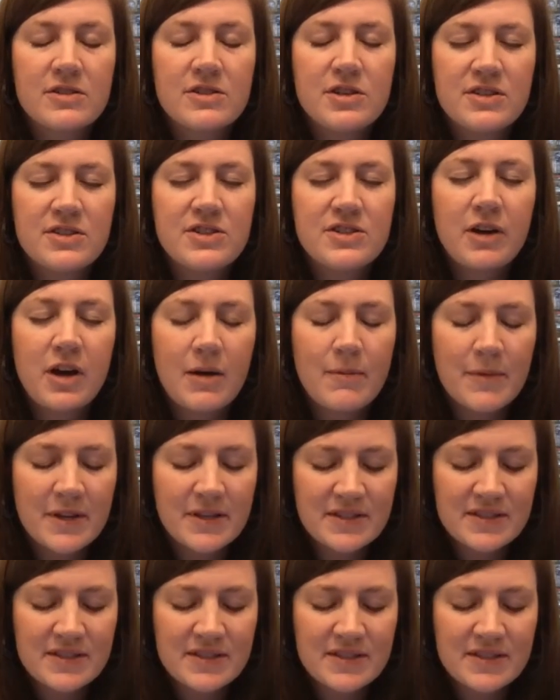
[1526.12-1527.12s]
Two
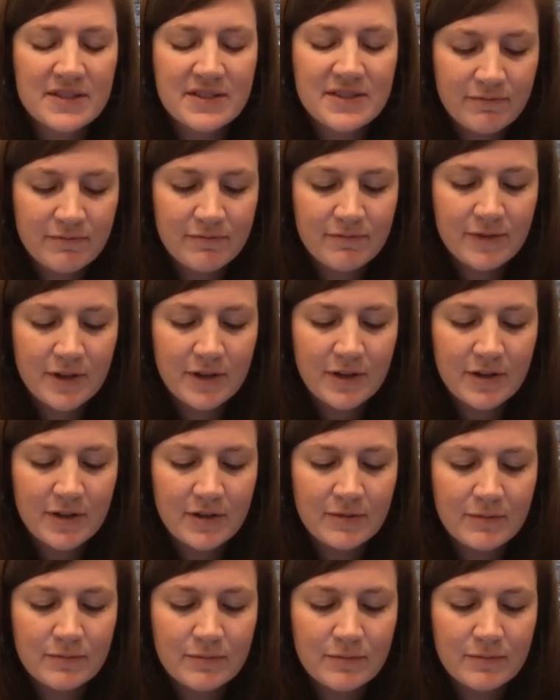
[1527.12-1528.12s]
comments,
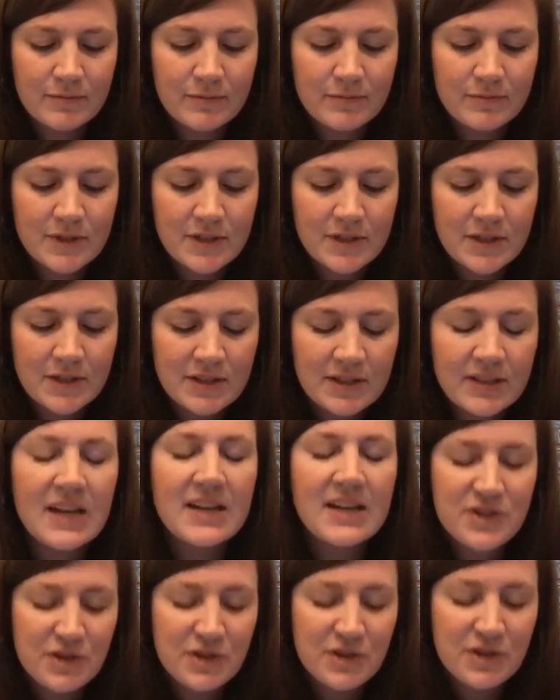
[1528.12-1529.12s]
or
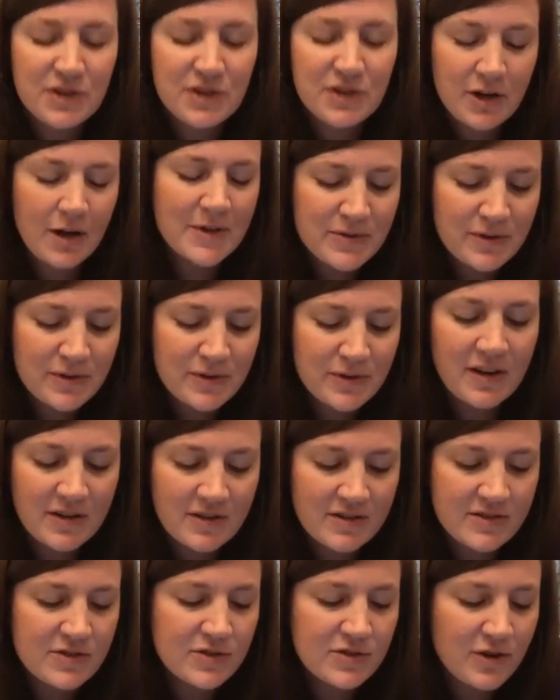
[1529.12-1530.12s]
the last two comments
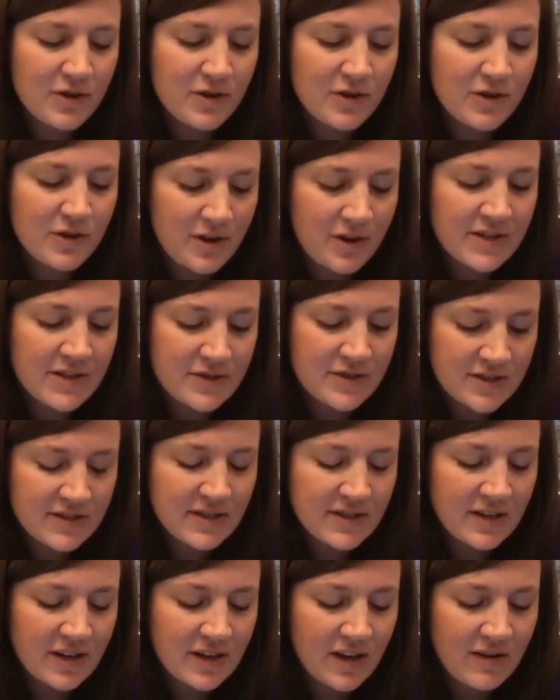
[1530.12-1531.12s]
relating to the story of
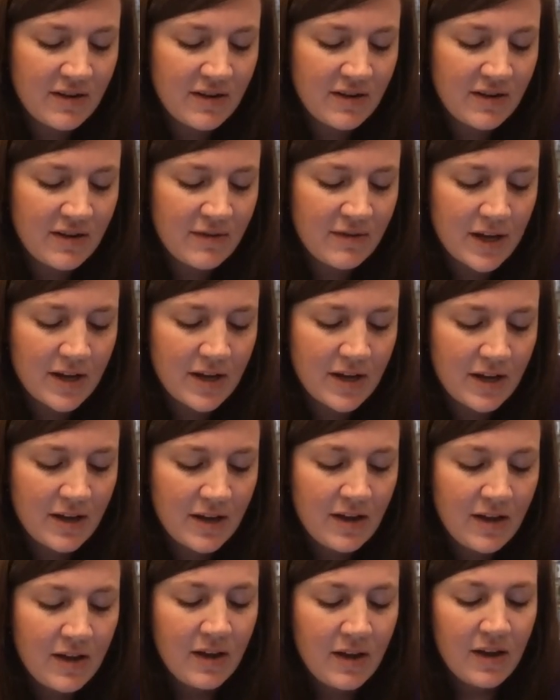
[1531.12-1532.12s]
Lazarus and kind of
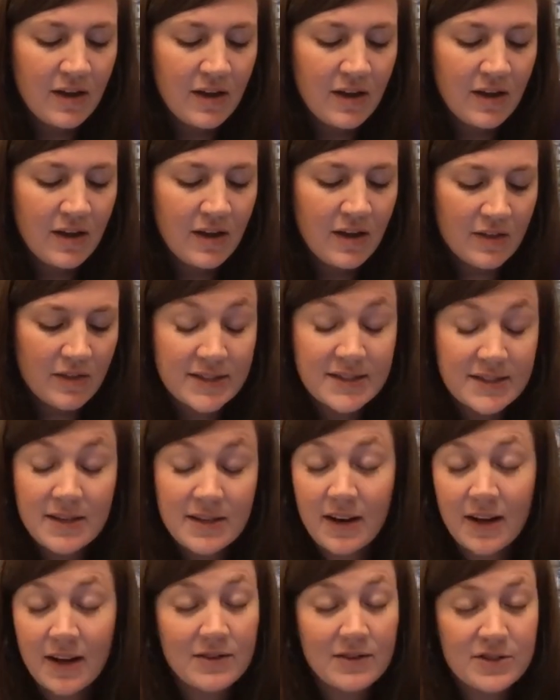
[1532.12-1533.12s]
my thoughts
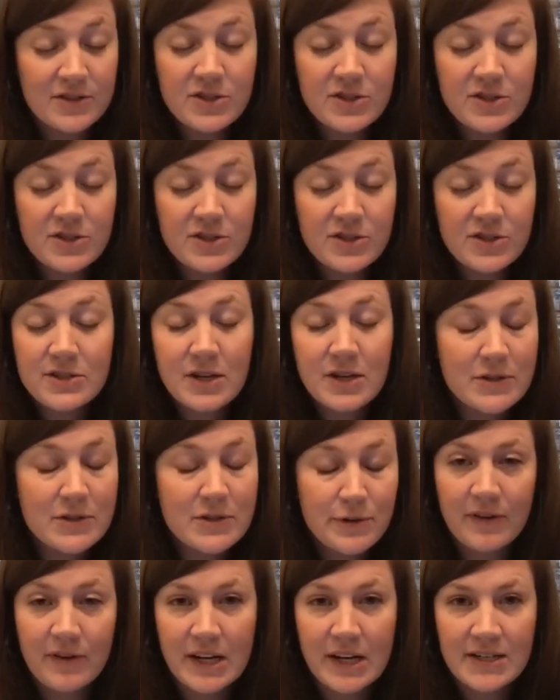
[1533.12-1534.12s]
on it, and just
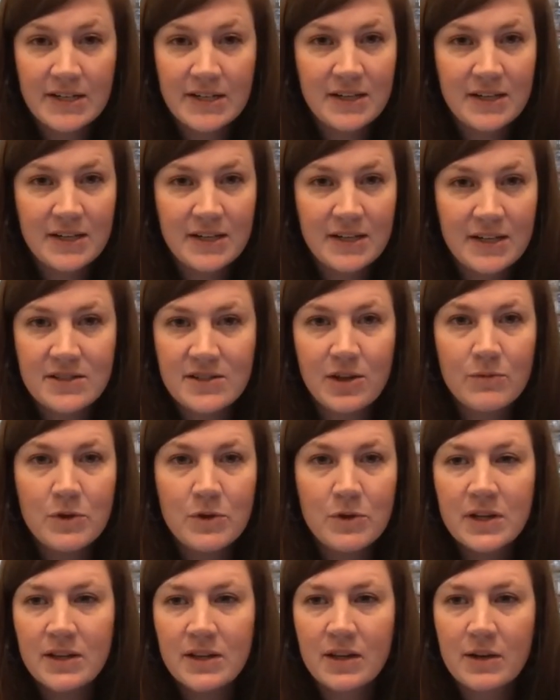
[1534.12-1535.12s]
even sort of connecting to
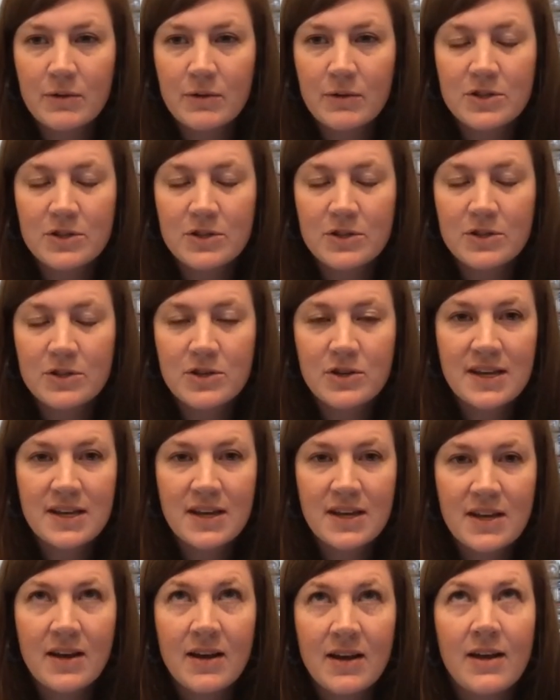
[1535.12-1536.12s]
communion, like what
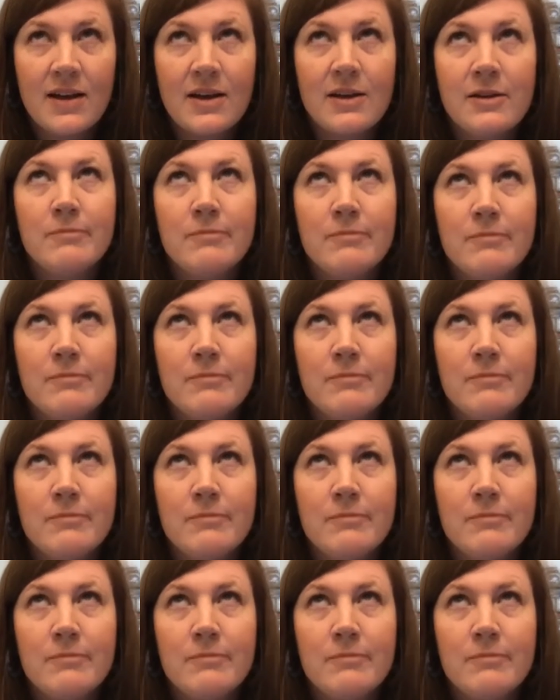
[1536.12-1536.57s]
Charles said.